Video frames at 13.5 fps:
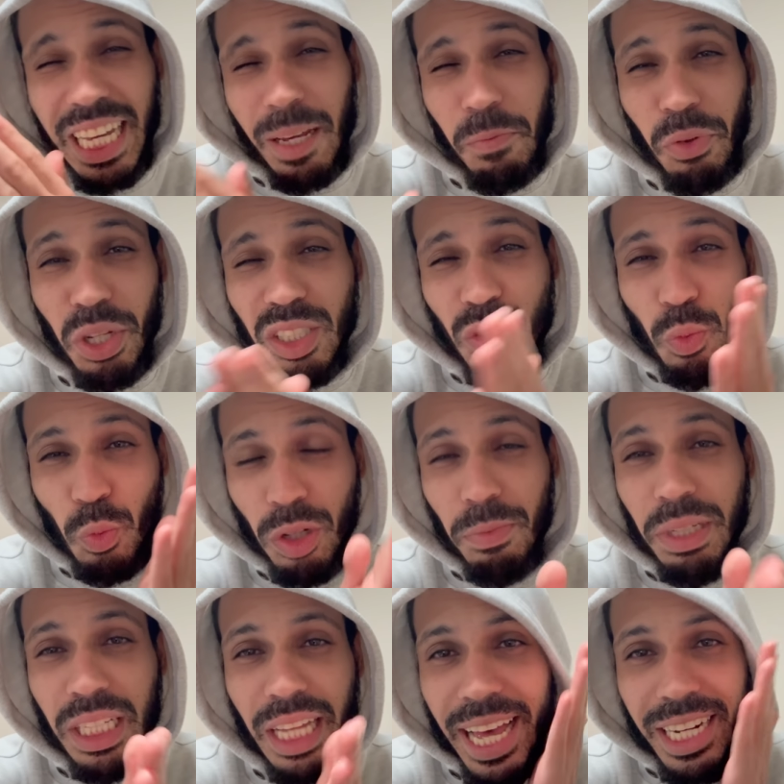gameplays will
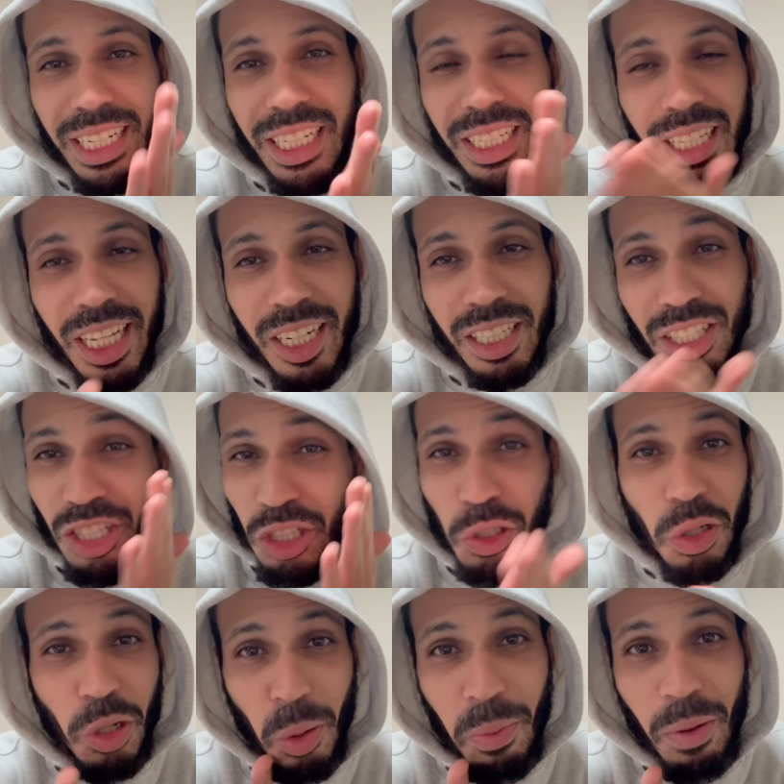be edited later. There's
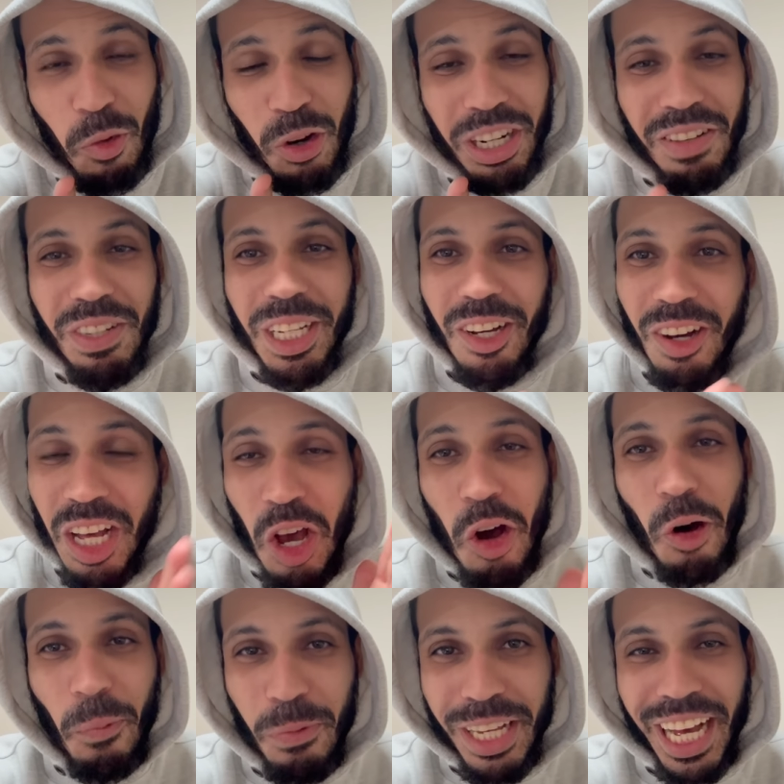still a little bit more in the video.
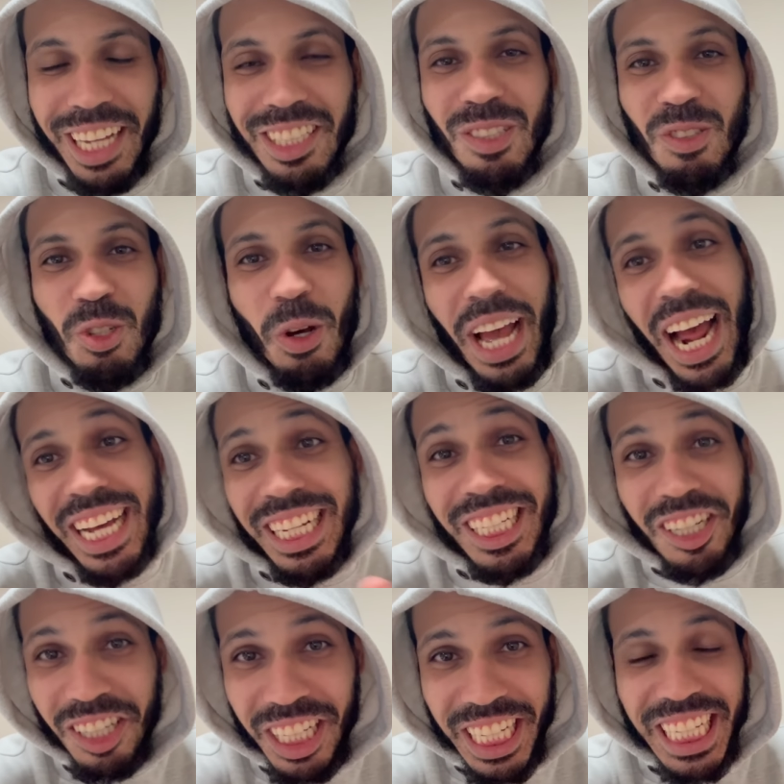Hope you guys enjoy. I
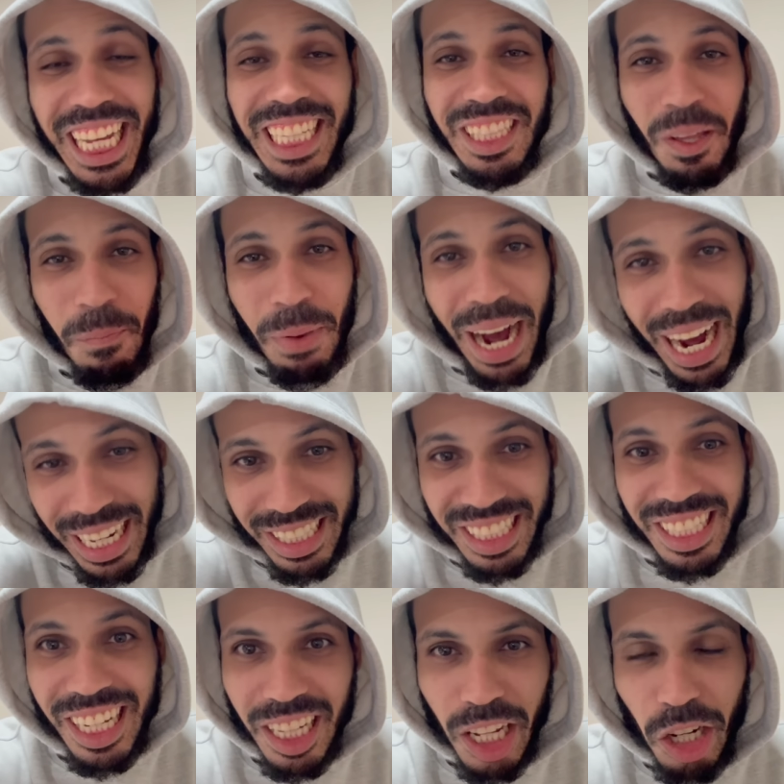clearly get the
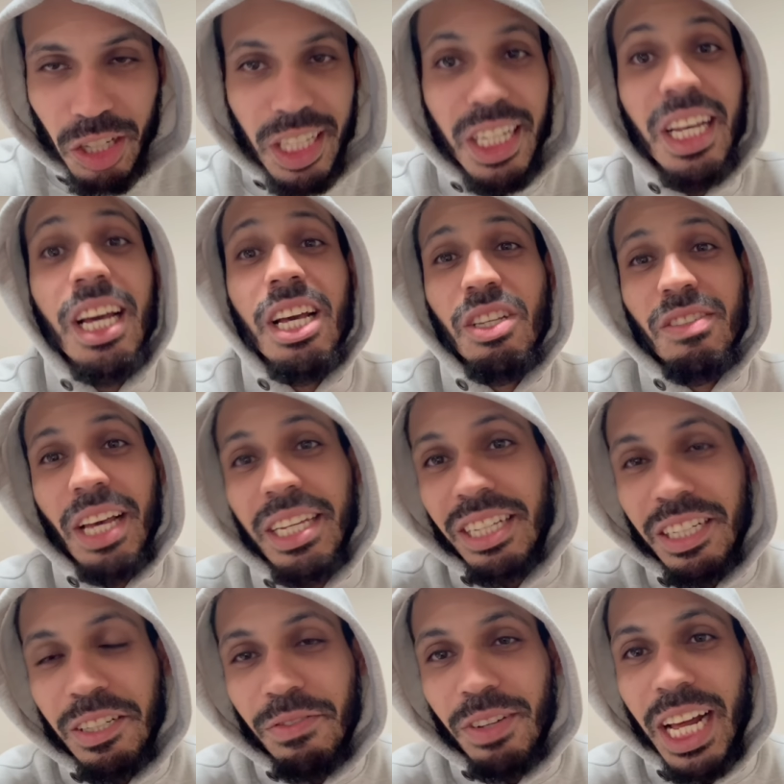box, clearly. You
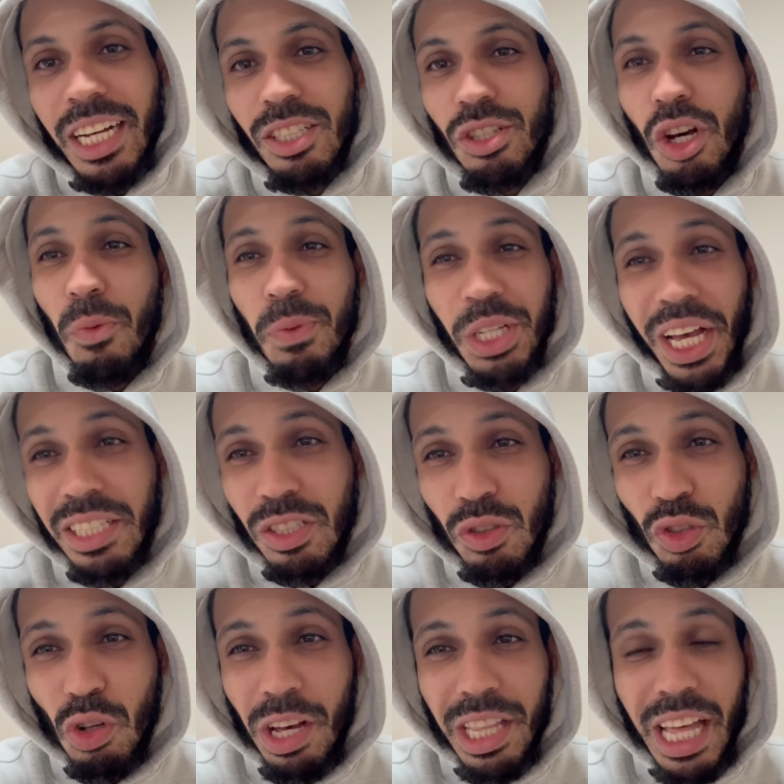guys are here for that, so I hope you guys
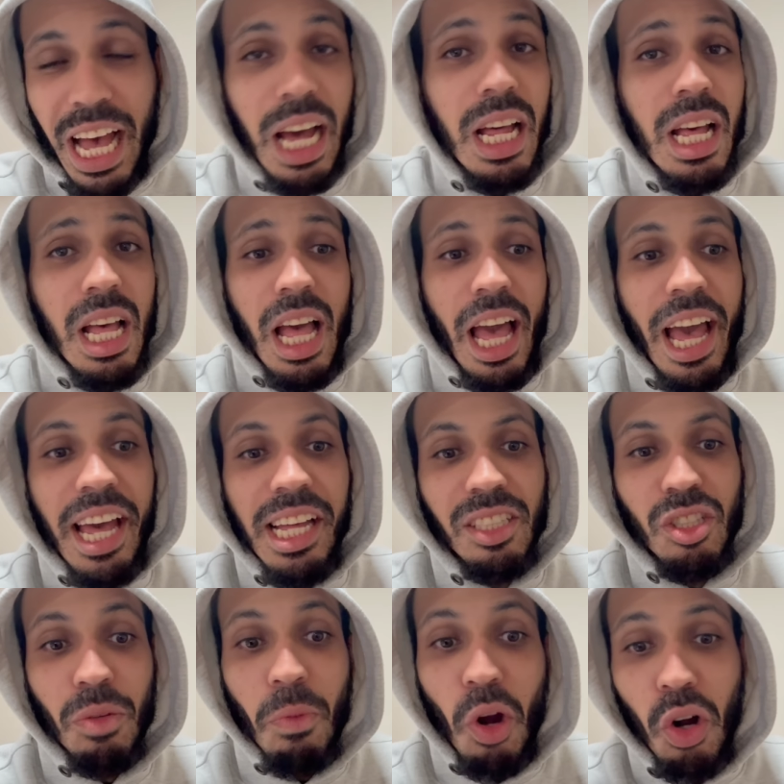enjoy that.
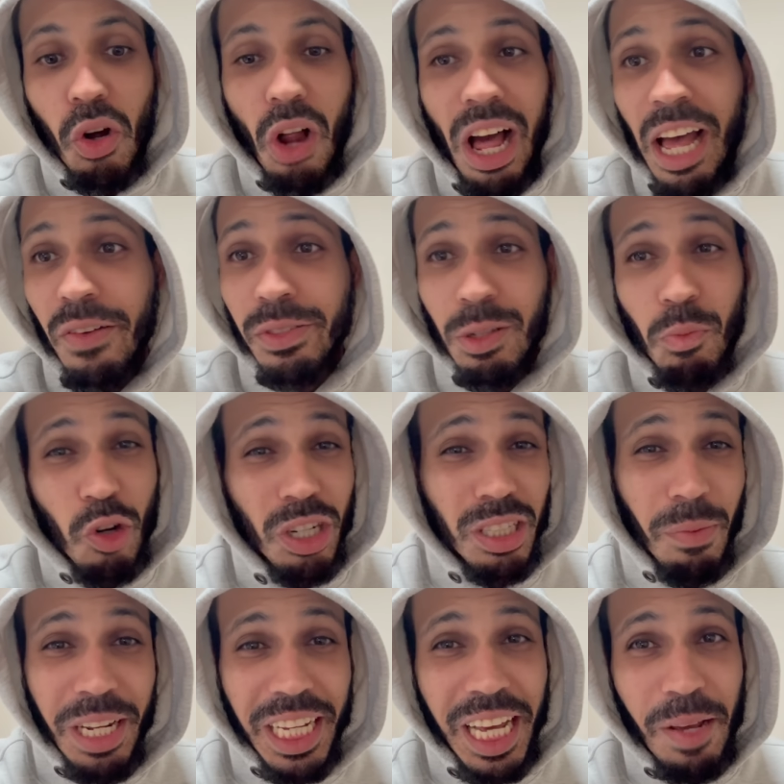And tomorrow I'll have some more
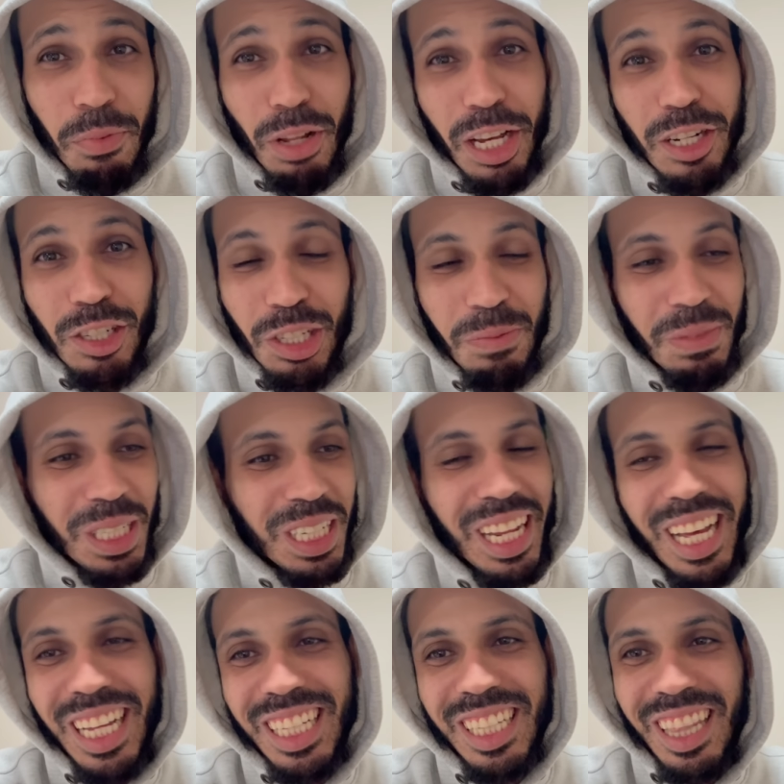unlimited gameplay or something.
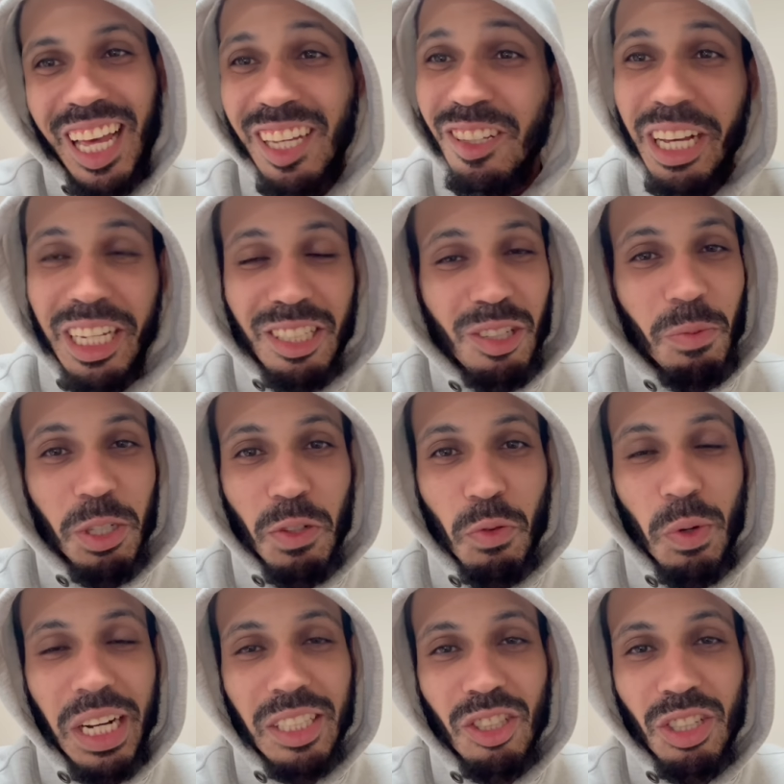And thank you guys so much
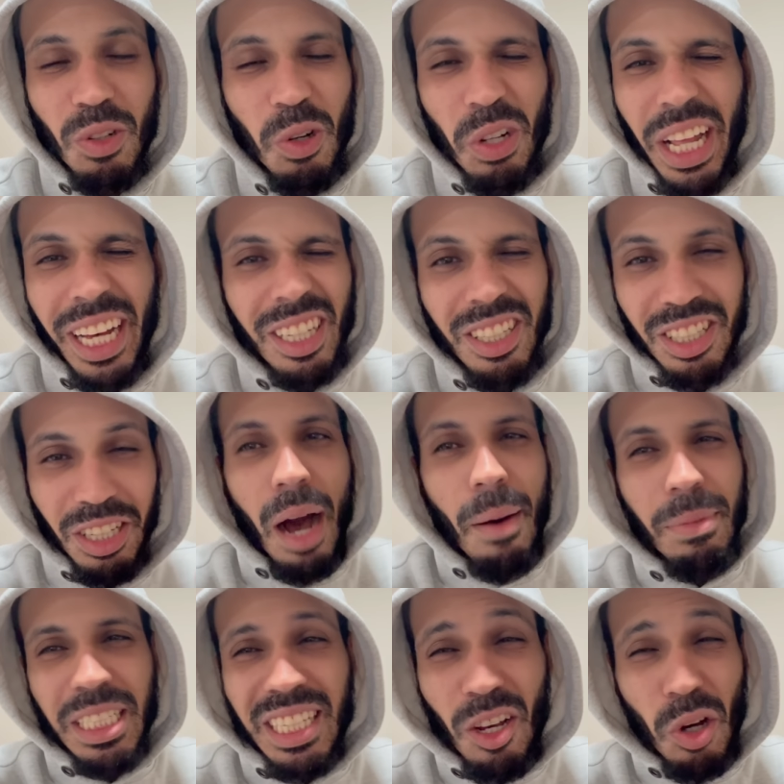for watching, all that good stuff.
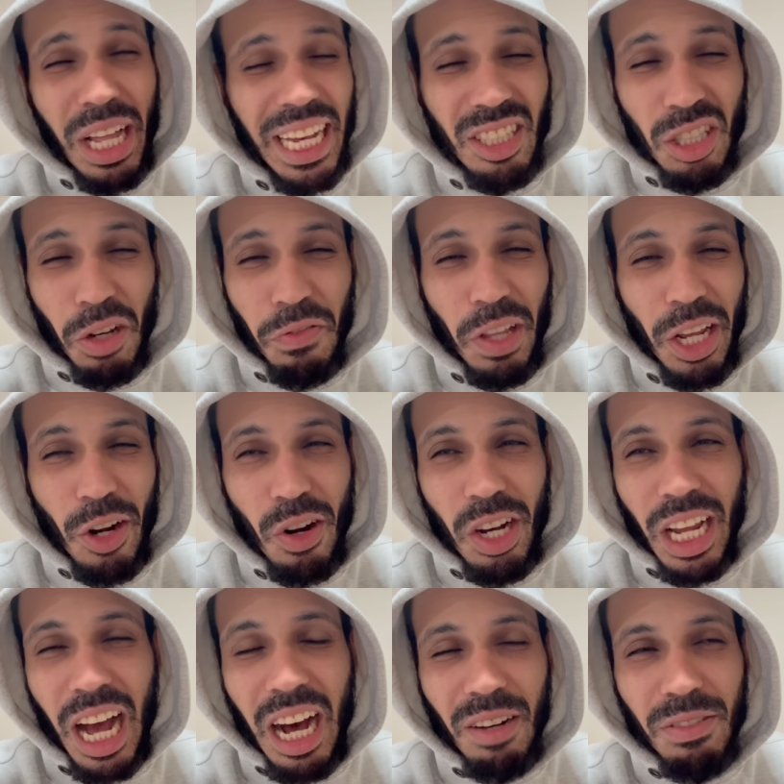I'm gonna say all that stuff later
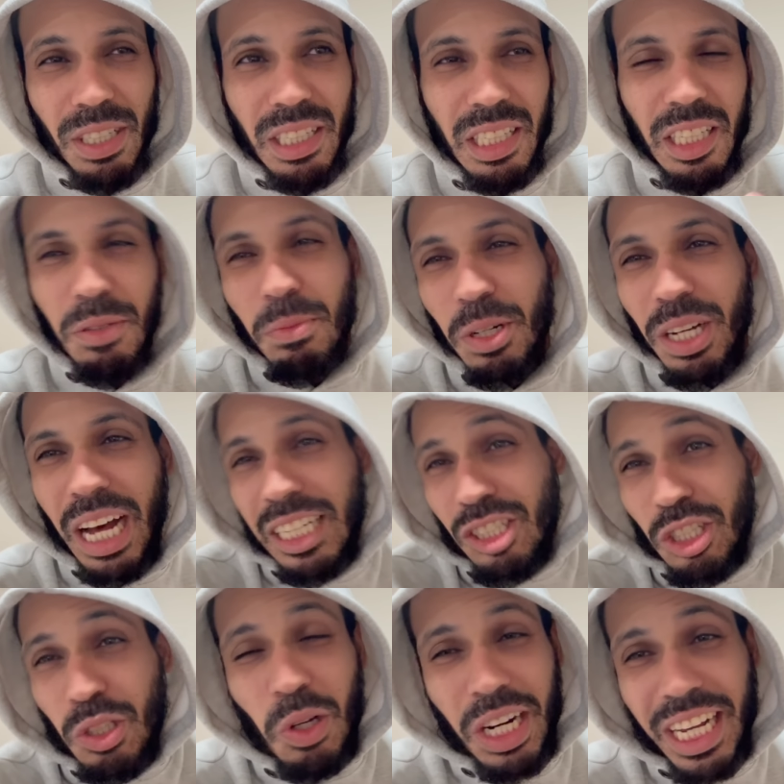on, obviously, but I
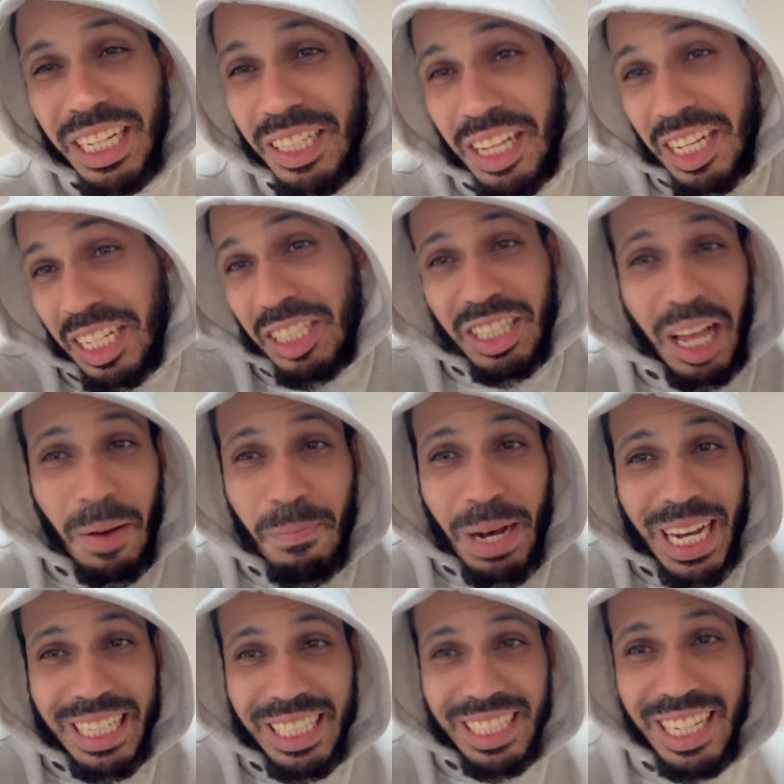just thought I'd stop
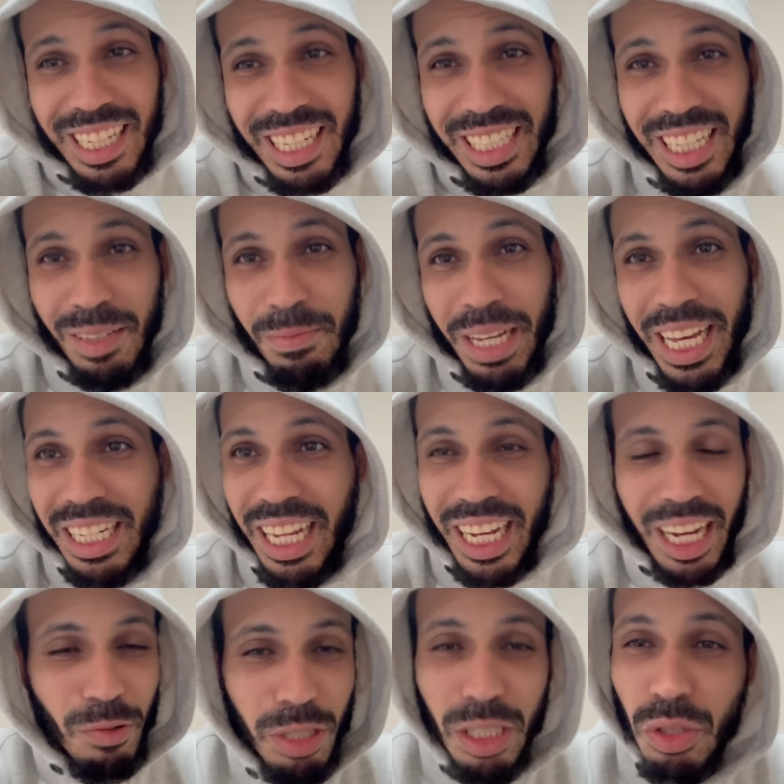by and say it again, man.
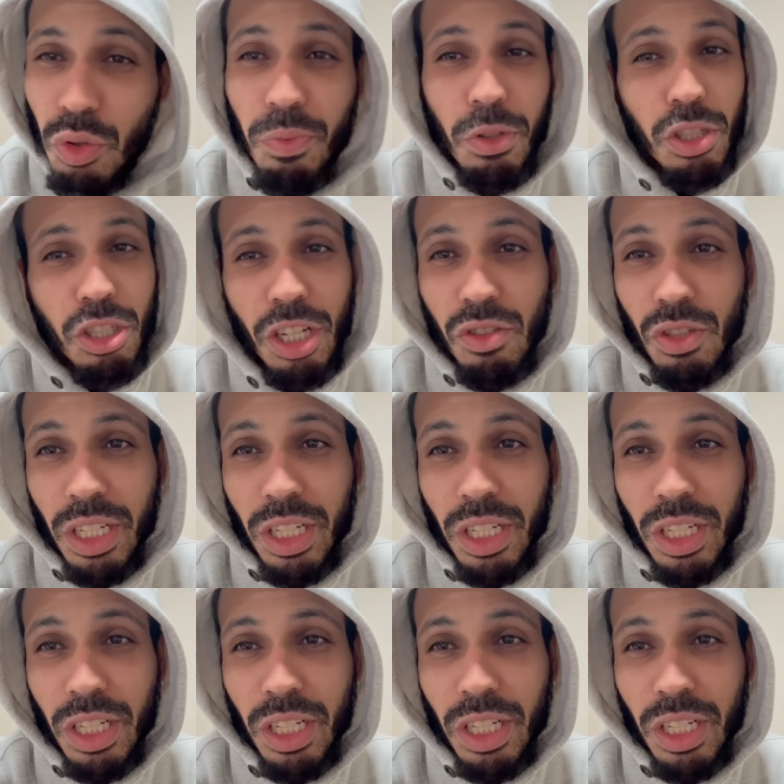Like, I really do appreciate you